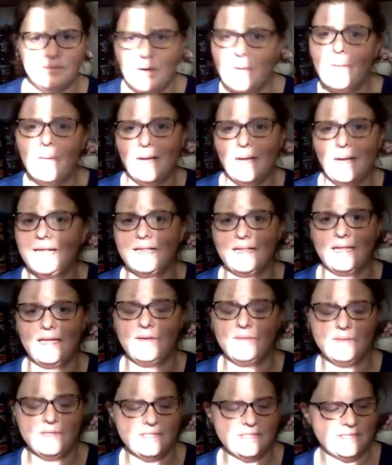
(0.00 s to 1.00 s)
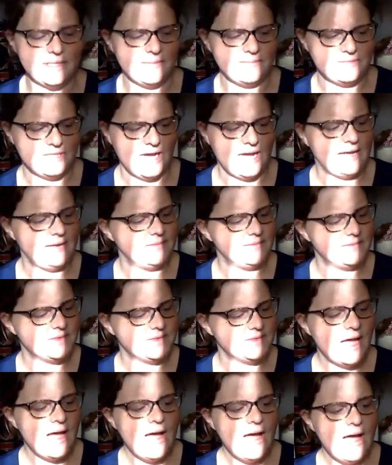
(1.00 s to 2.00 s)
poetic language
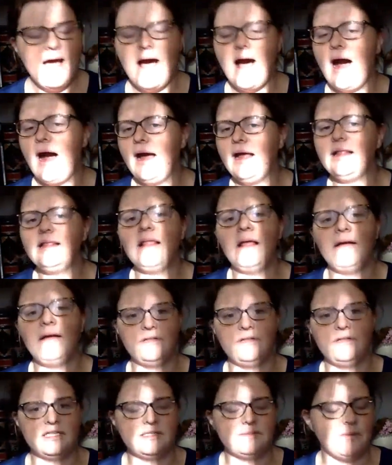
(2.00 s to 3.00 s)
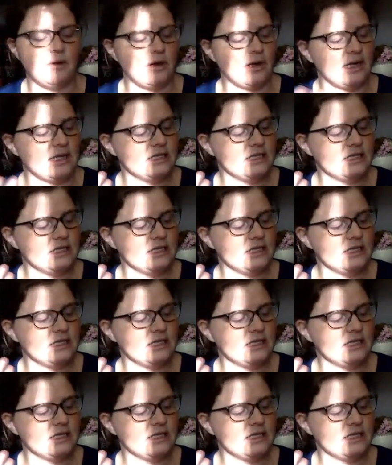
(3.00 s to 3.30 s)
sometimes. I loved this book.